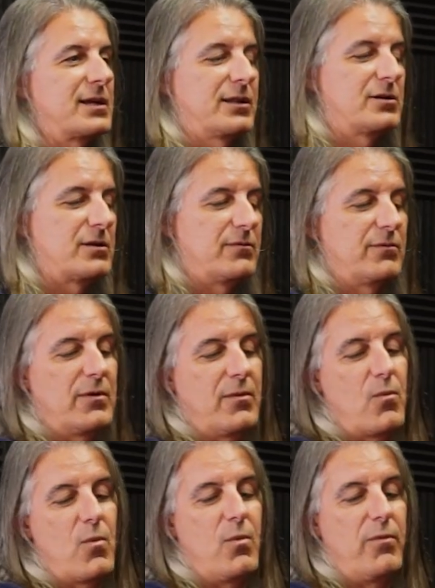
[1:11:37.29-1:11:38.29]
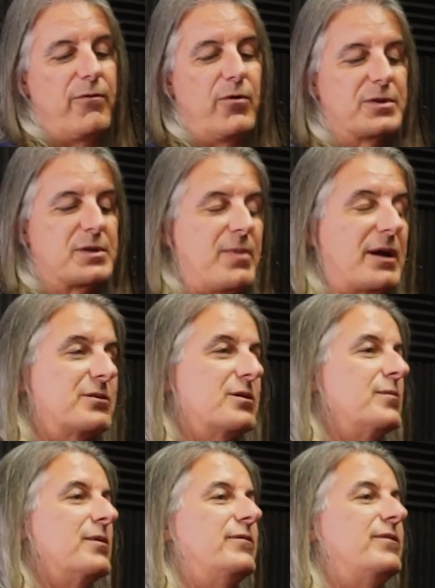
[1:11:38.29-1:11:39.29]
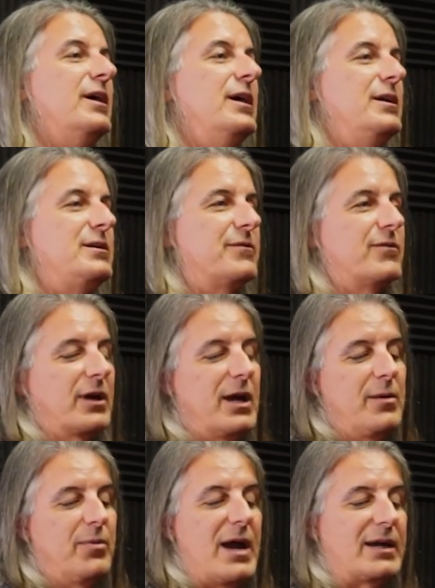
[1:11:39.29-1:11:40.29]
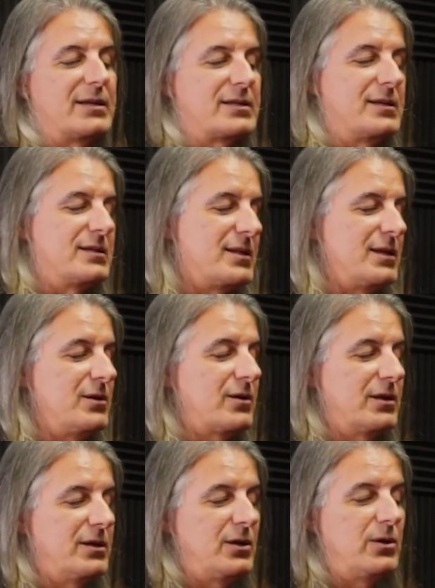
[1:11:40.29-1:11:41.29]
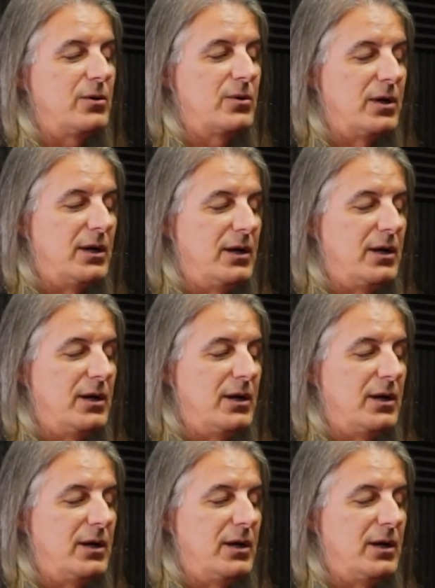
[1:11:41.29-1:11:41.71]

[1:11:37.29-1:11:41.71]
Like there's a, a full spectrum of different kind of practices that you can do